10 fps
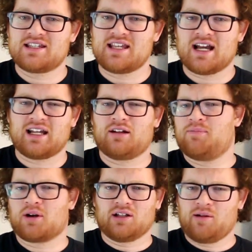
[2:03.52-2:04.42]
deck, it
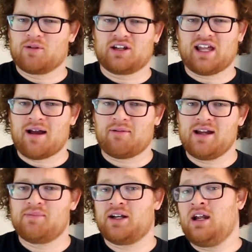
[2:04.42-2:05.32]
could probably work that
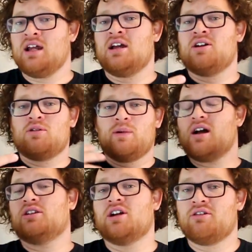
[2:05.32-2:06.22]
way, but we
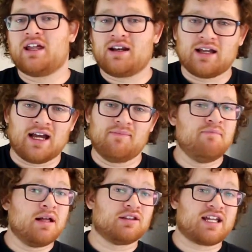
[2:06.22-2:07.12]
all know that
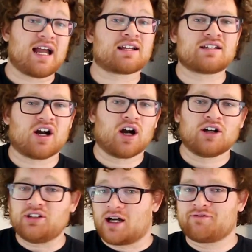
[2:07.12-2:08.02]
mill decks
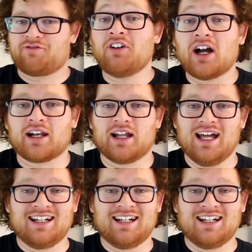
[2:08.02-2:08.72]
are not fun.